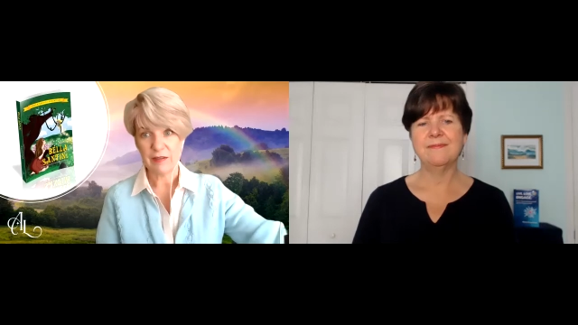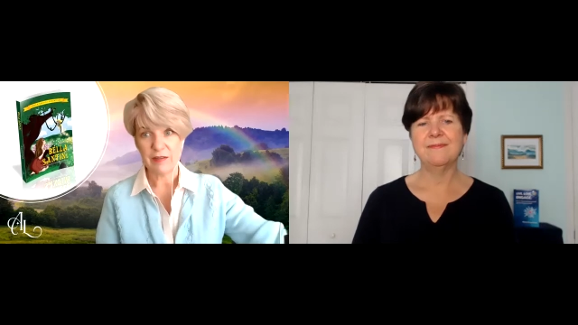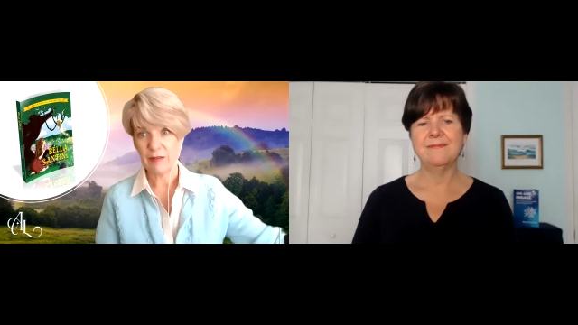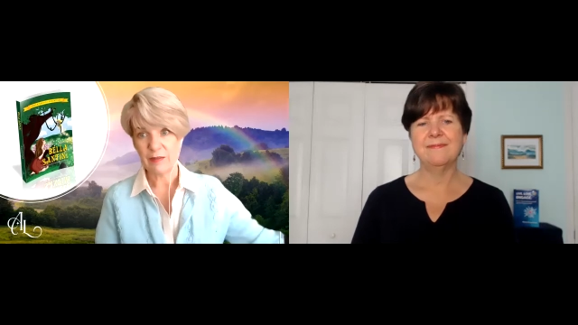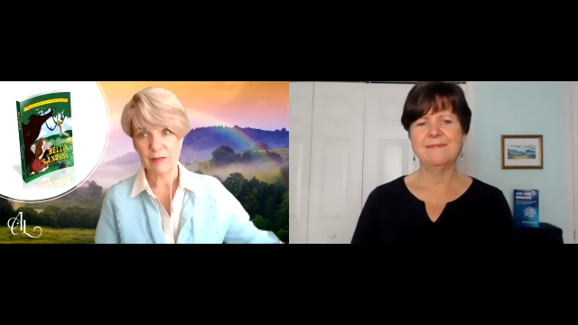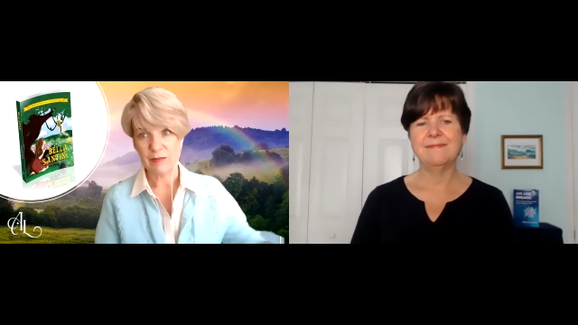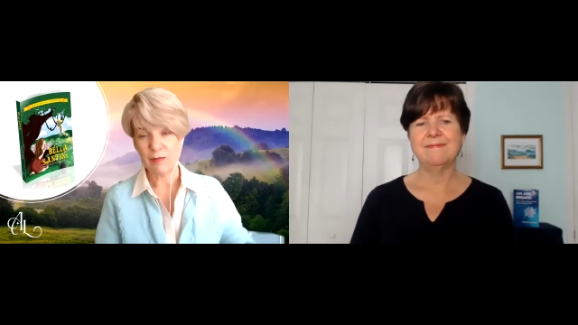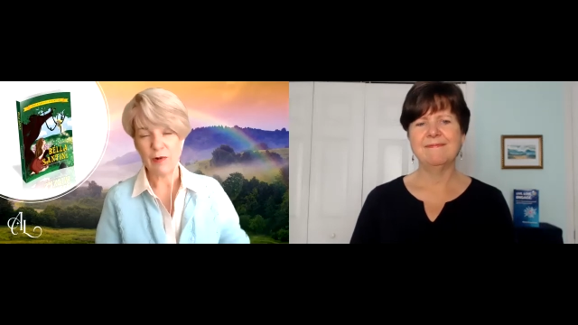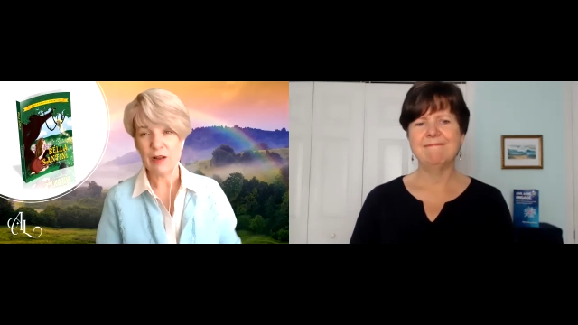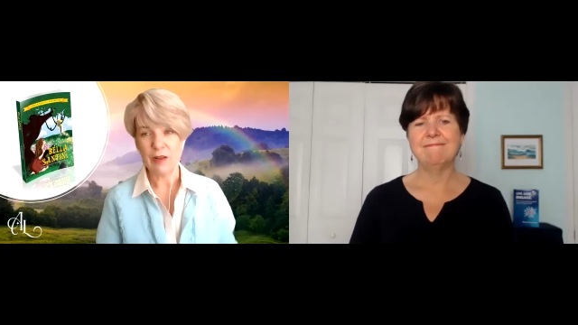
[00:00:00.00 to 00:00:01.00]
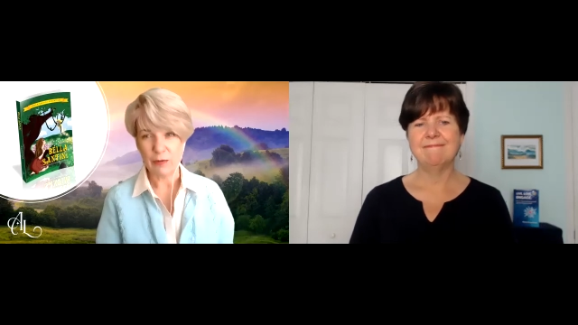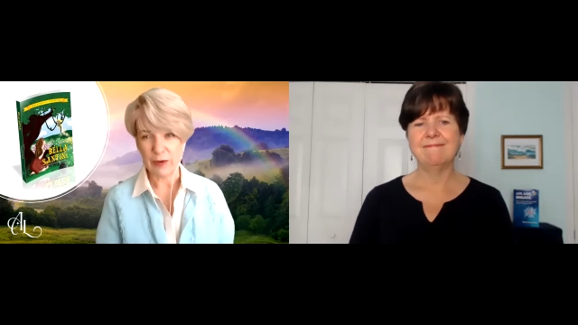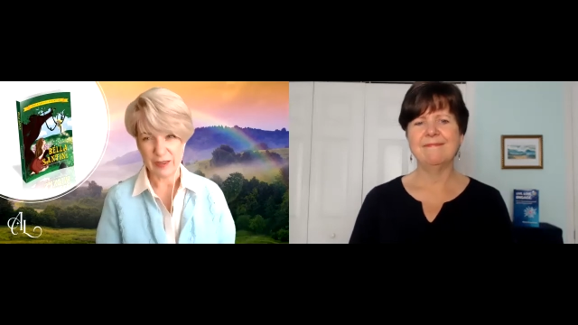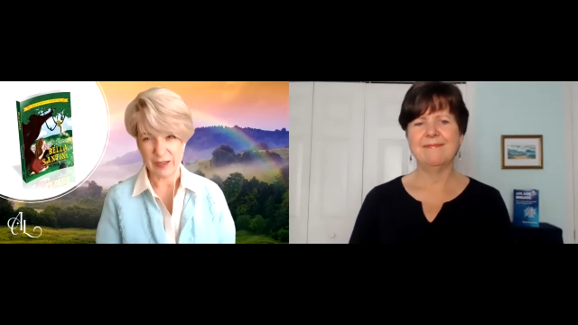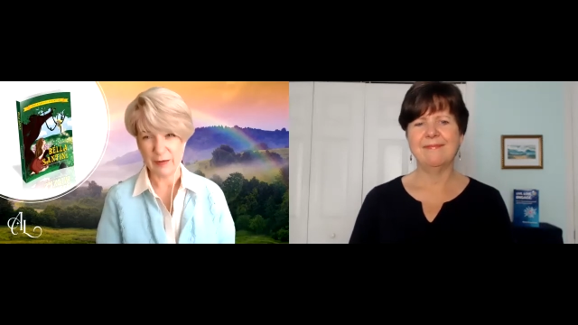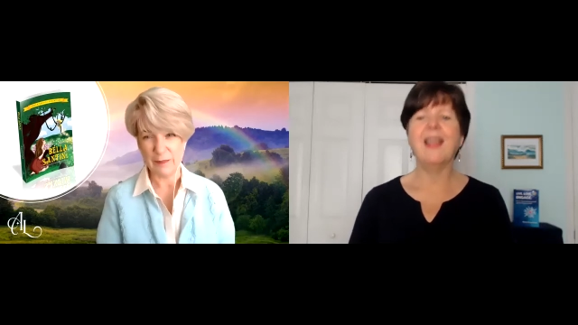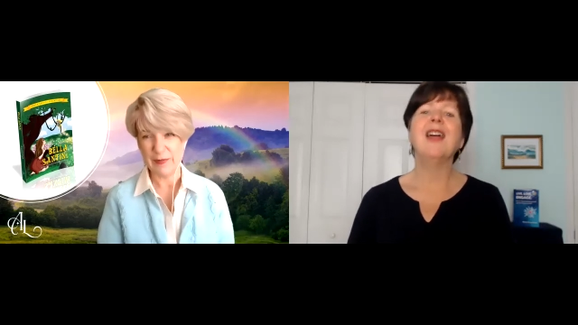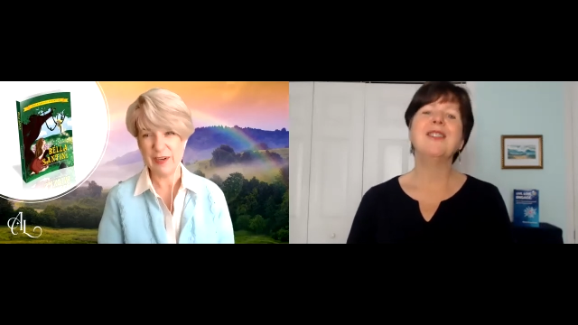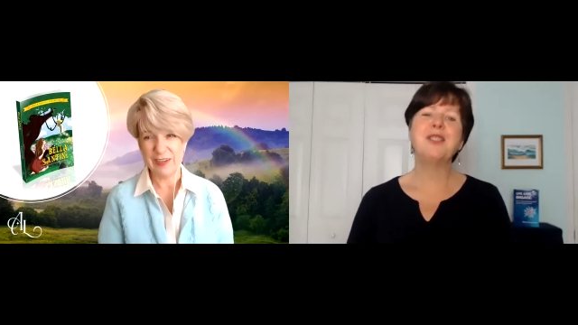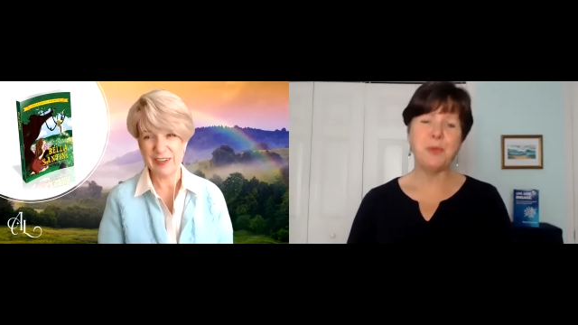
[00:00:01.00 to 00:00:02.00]
Speaker 1: to wallow in
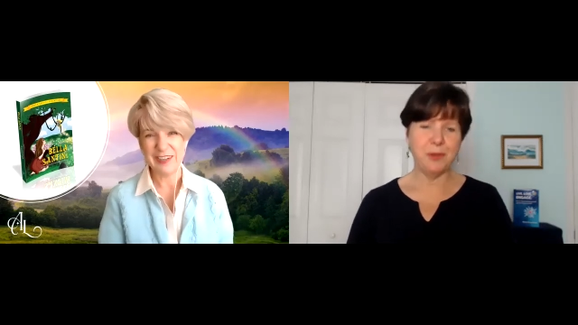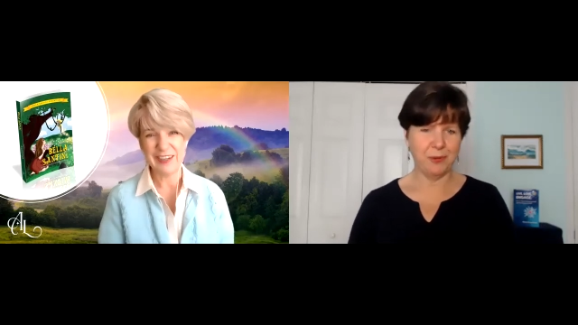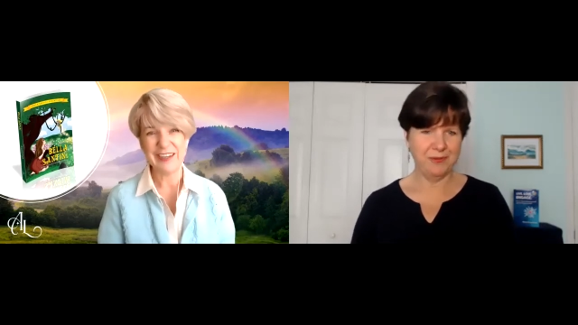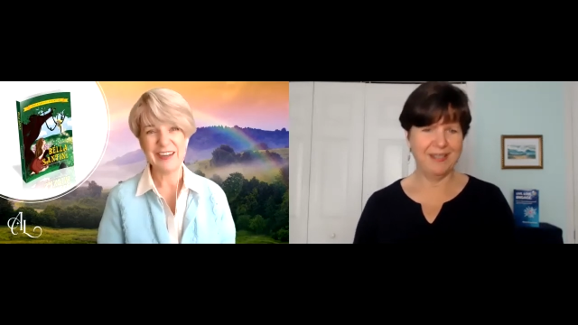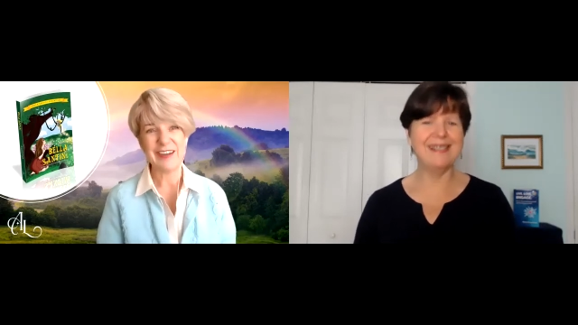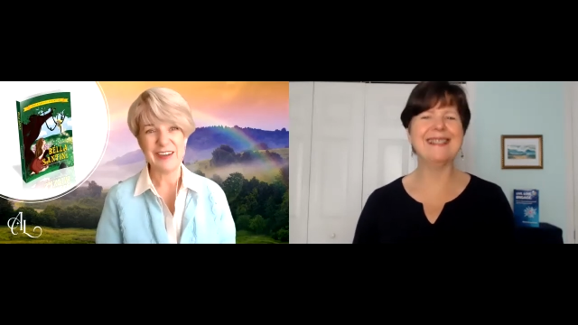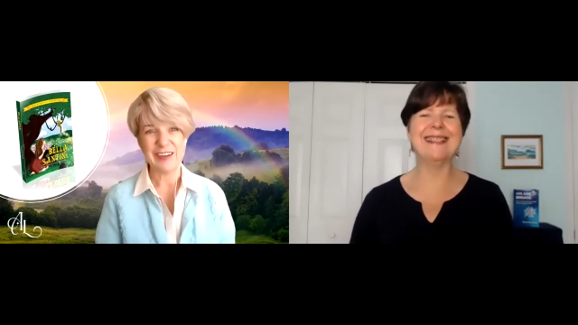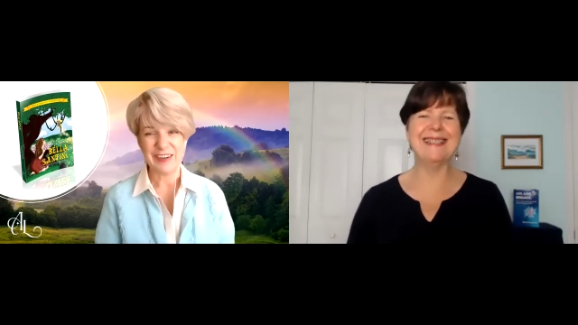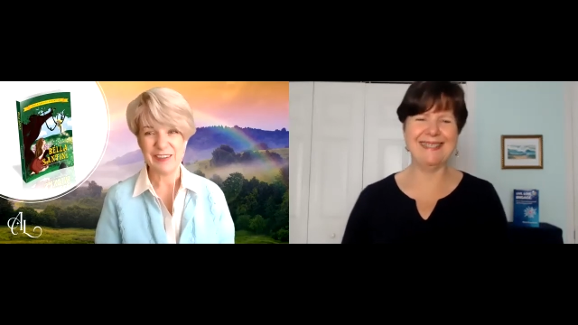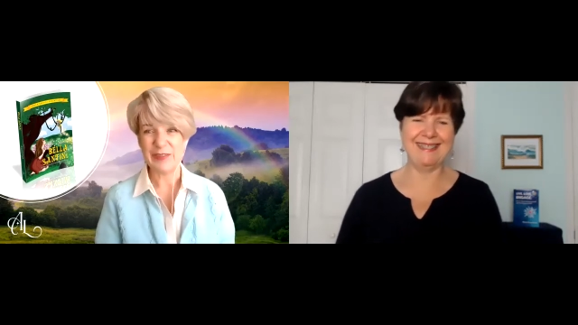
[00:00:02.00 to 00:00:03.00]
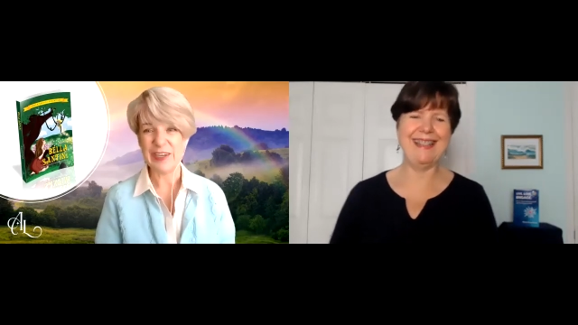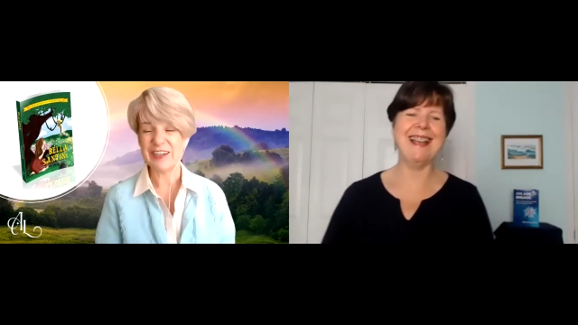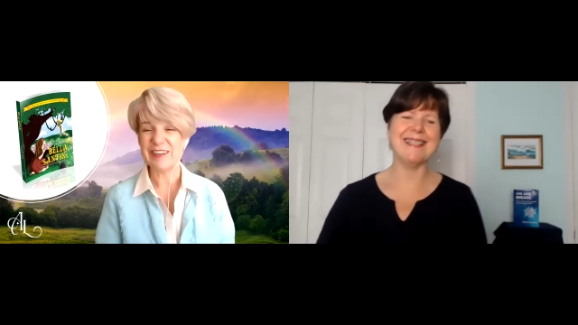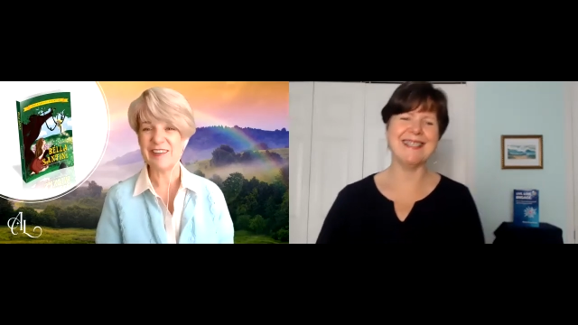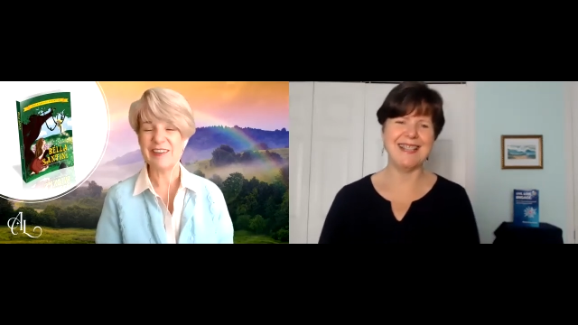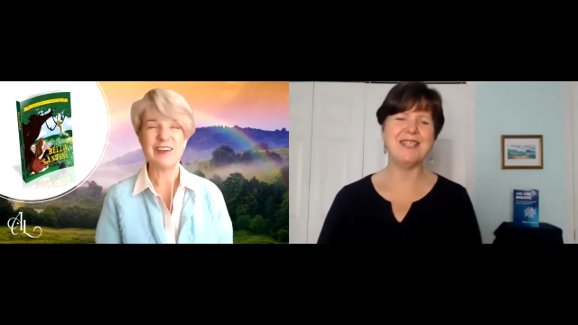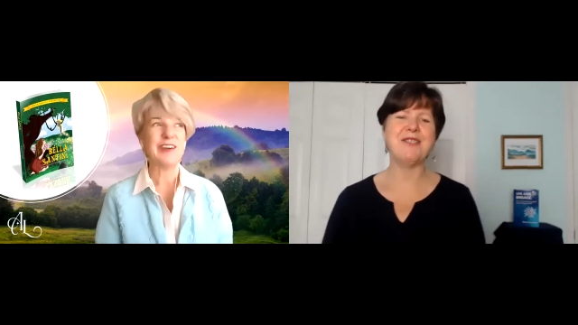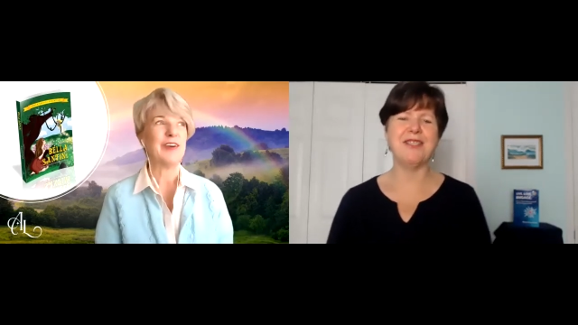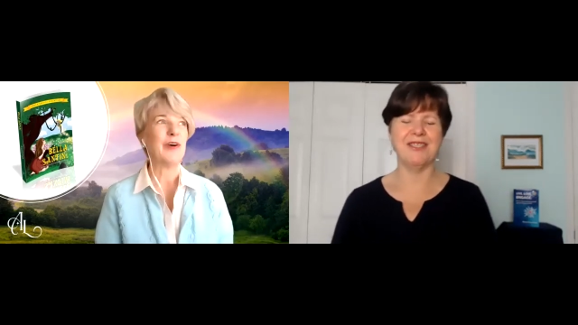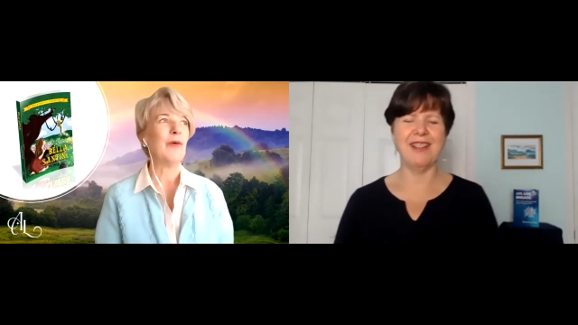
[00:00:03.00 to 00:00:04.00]
them. True. Yes,
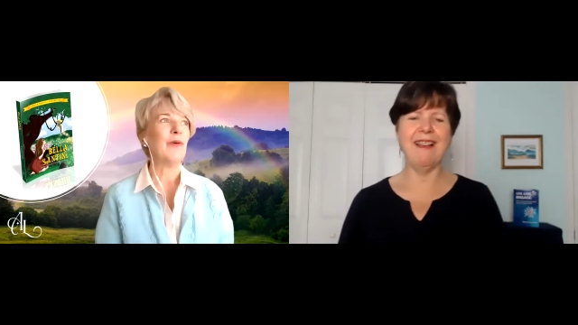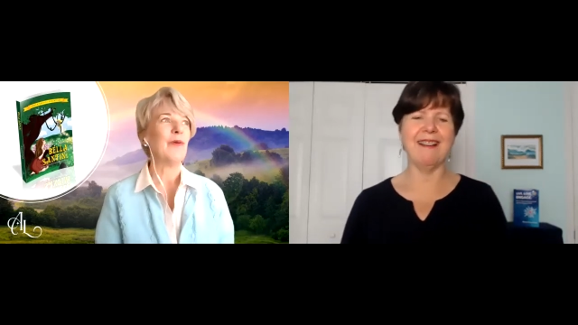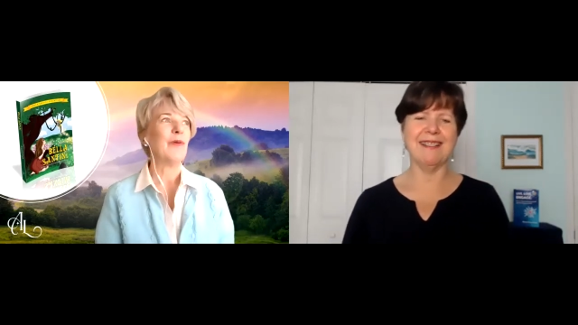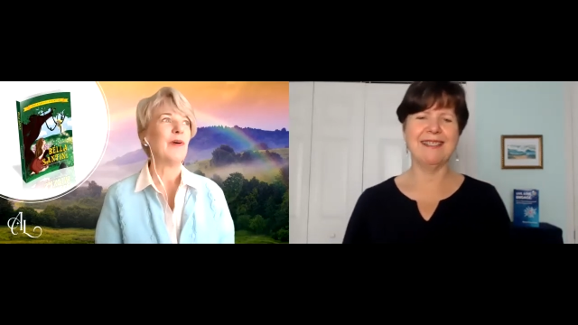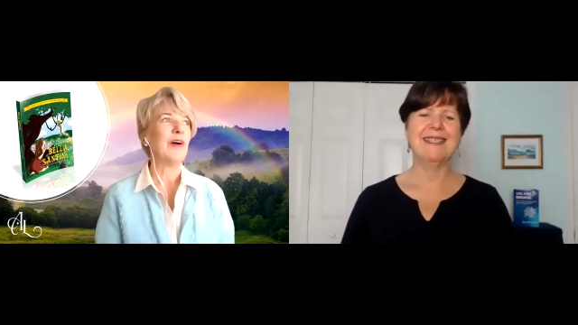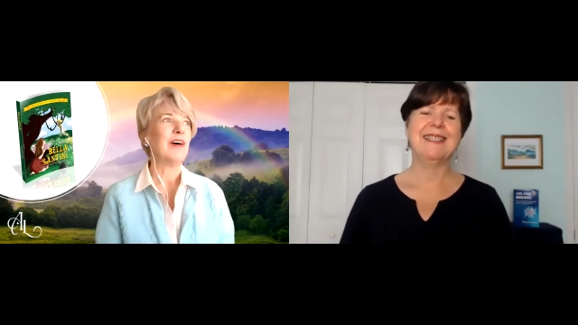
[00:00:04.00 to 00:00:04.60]
that's true. Yeah.